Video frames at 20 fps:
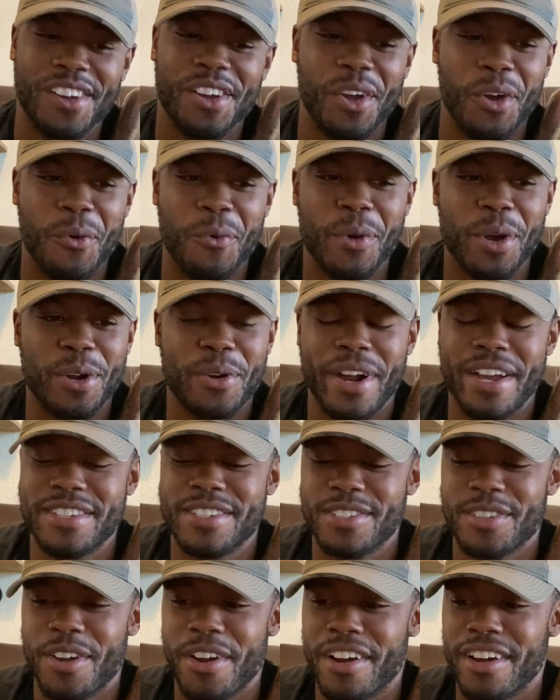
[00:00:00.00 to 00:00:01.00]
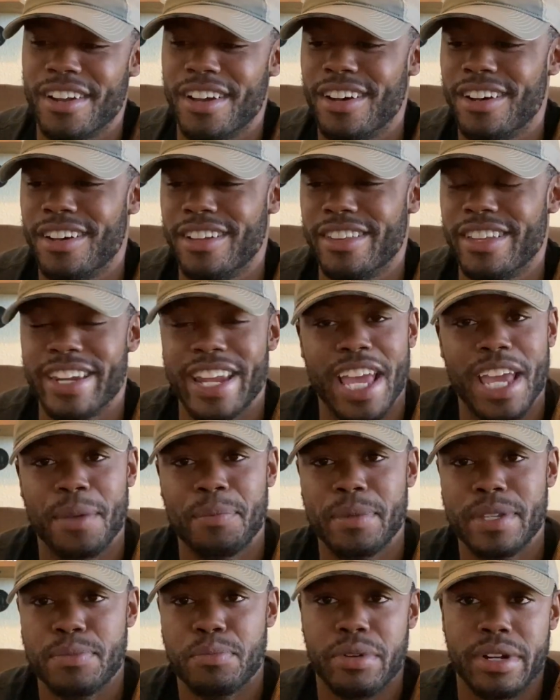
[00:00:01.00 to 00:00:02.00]
where do I start? The name
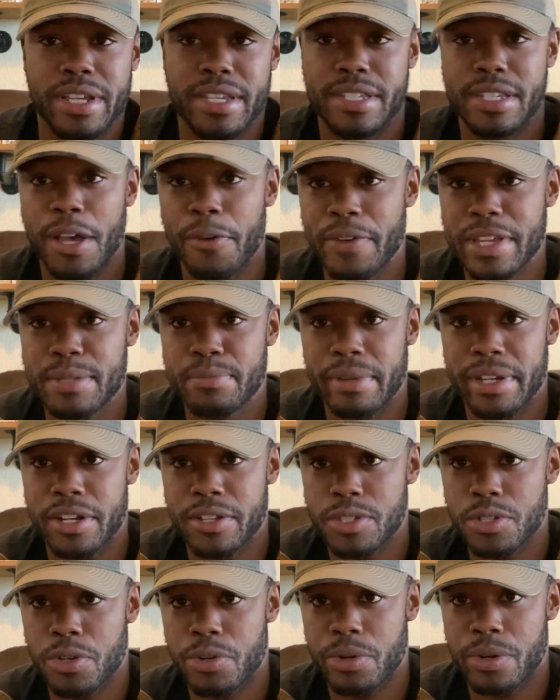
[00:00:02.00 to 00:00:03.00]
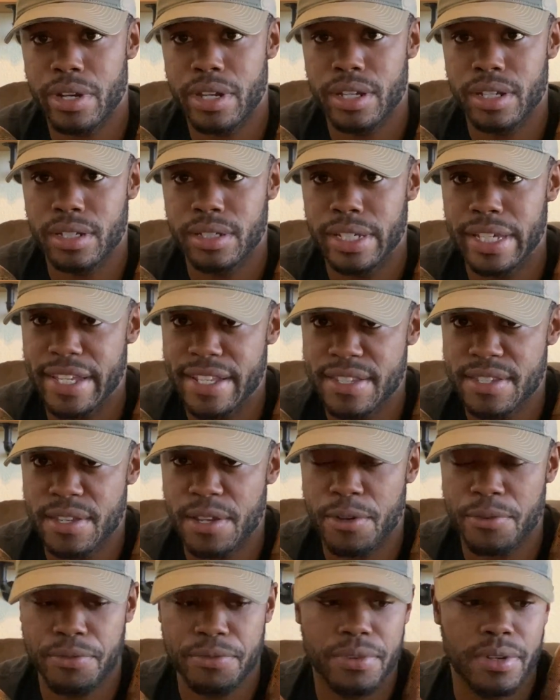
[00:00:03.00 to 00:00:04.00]
is pretty self-explanatory
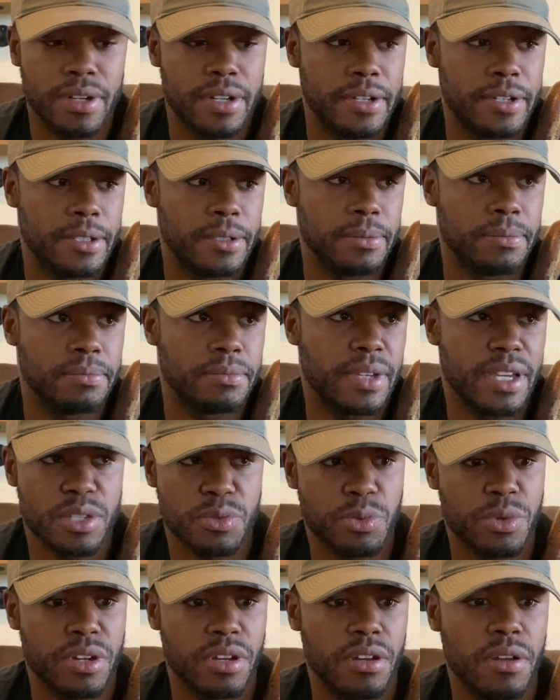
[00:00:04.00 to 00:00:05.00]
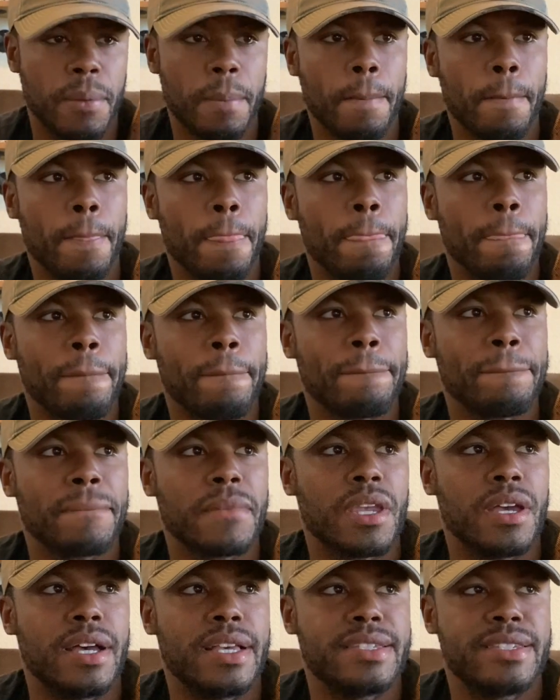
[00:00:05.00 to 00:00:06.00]
itself as well.
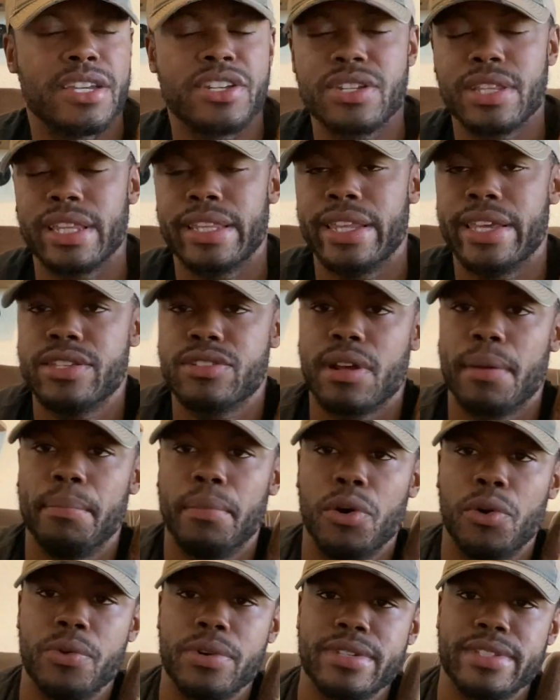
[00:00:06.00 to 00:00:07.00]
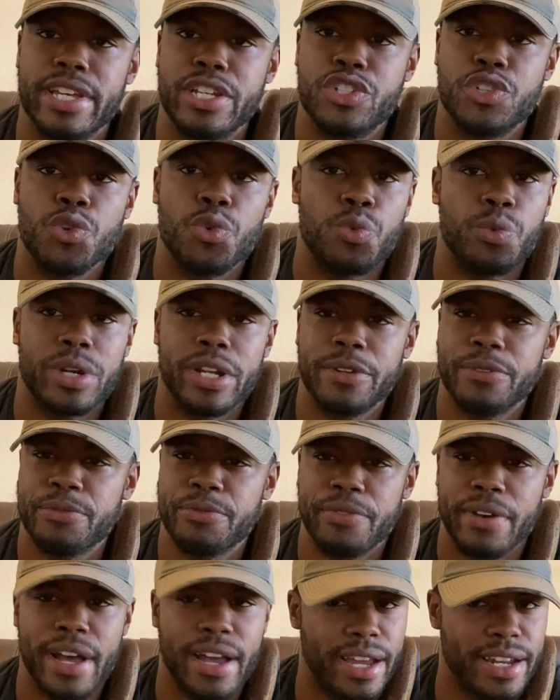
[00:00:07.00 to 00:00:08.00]
Essentially, these are boas that you wouldn't
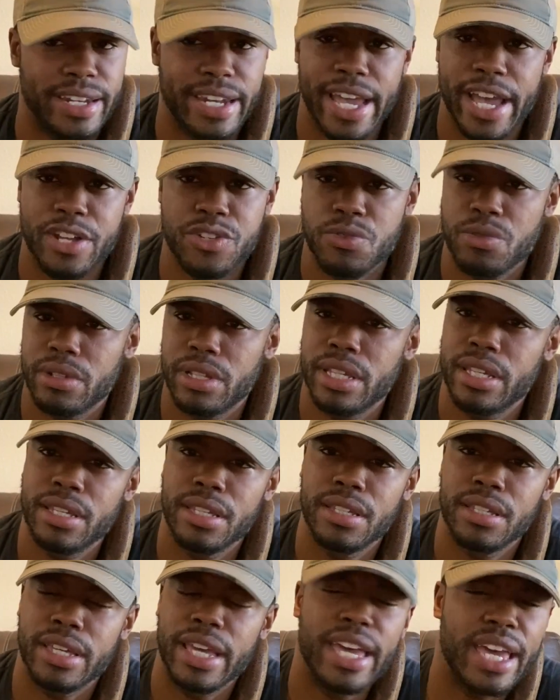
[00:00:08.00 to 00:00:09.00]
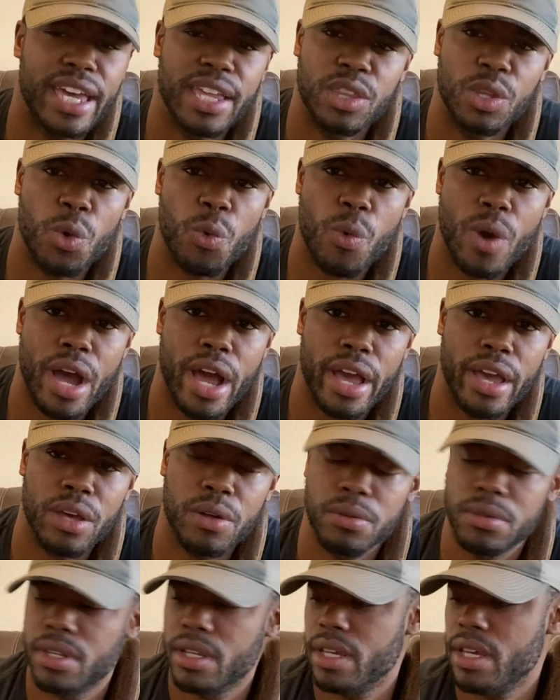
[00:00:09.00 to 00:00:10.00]
find naturally in the wild.